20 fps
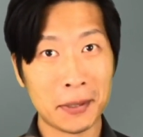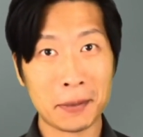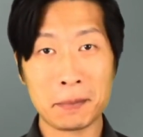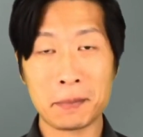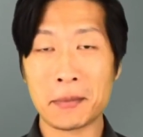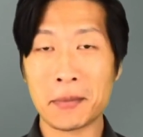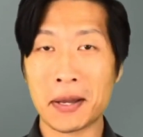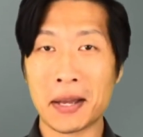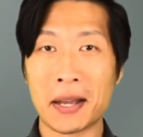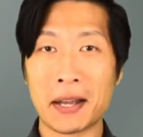
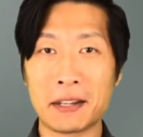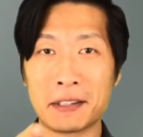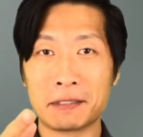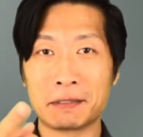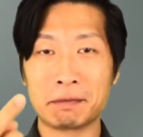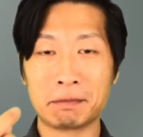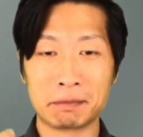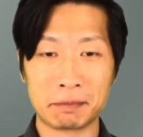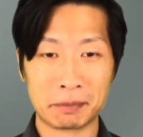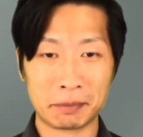white
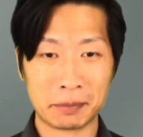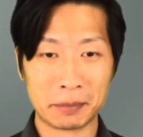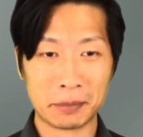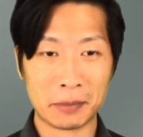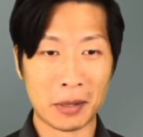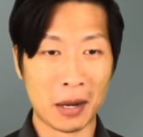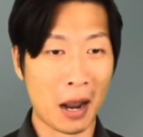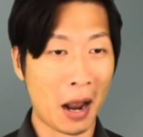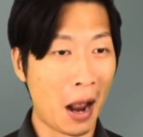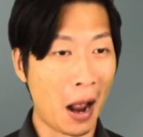
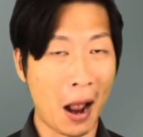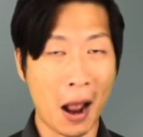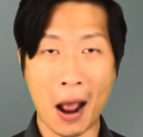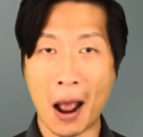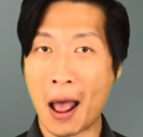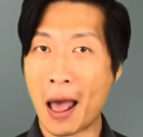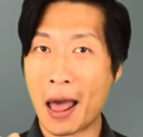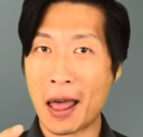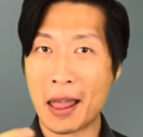nylon resin,